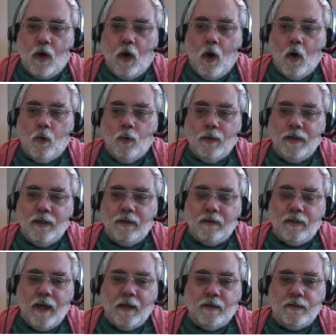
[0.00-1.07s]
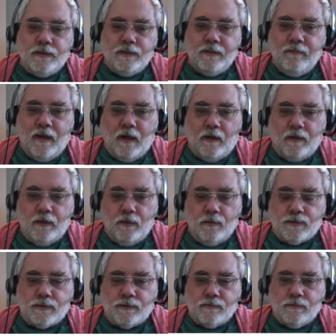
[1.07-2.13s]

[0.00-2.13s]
own energy values.